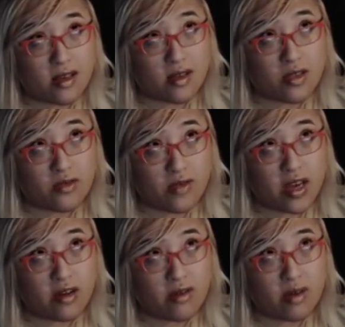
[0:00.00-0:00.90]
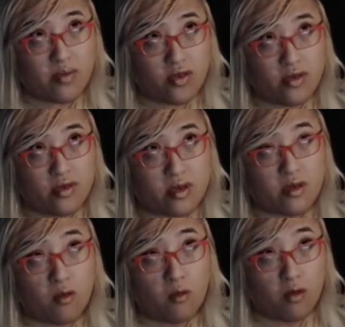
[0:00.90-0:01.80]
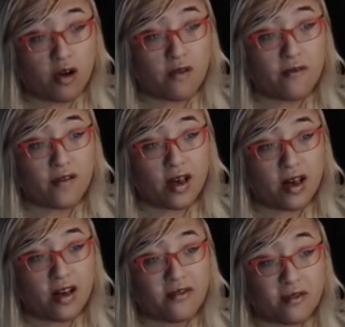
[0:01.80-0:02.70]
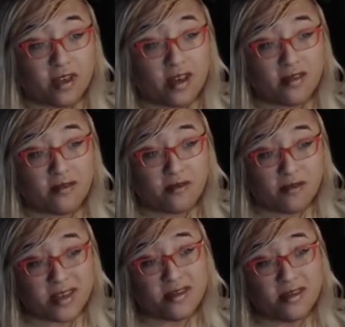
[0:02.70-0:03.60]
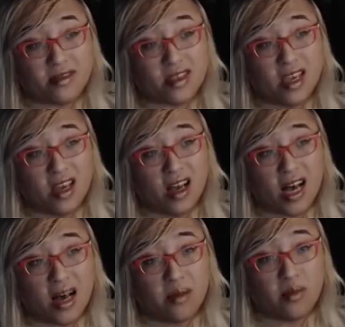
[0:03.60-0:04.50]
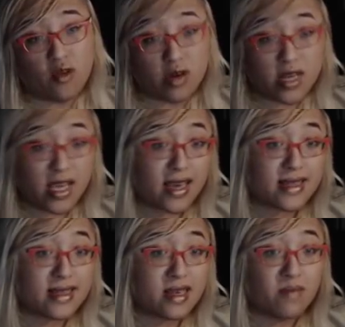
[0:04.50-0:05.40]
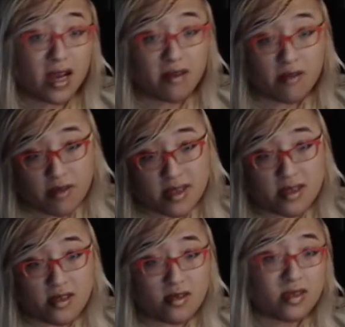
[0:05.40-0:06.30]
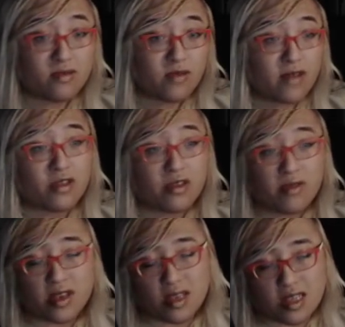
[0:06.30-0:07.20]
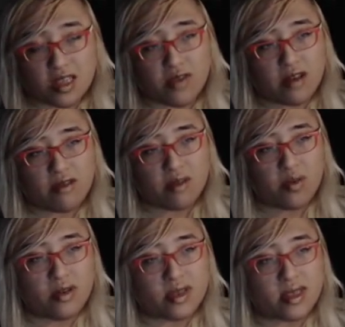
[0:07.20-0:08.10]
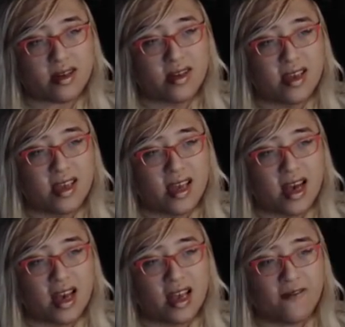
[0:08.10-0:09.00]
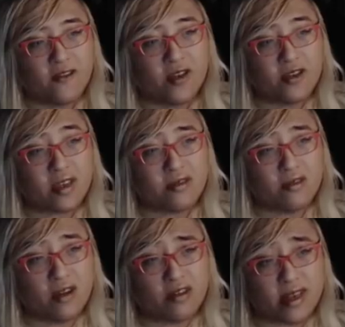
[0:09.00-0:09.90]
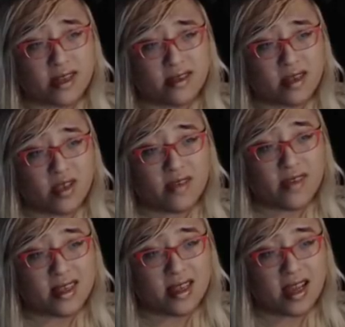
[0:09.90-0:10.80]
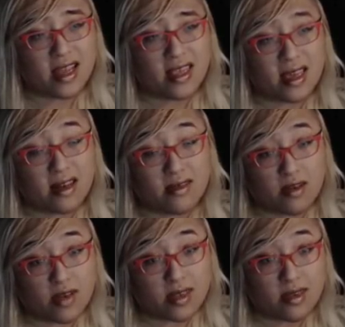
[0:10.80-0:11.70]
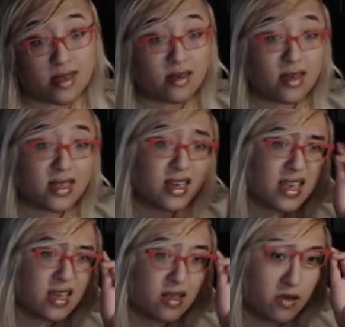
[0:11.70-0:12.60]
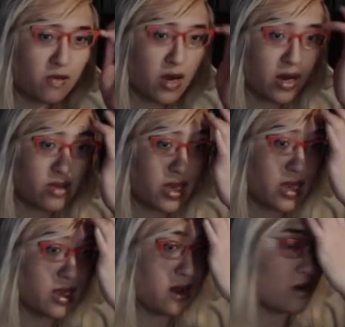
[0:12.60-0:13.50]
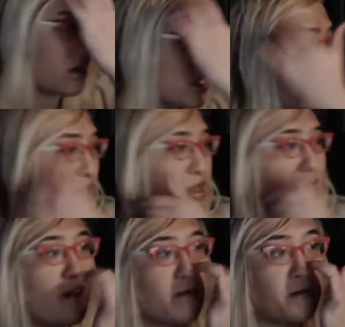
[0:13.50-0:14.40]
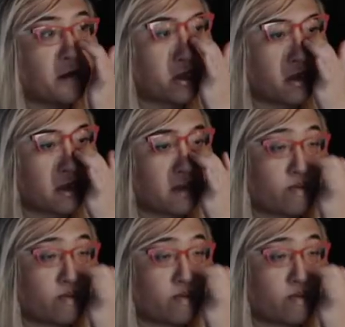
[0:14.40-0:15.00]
300 pulls worth of crystals, or tickets combined with crystals, whatever. It's 300 pulls though. If you're doing that in raw crystals, I believe that's 90,000 crystals. So it's going to take a little while to get there, strictly off of crystals.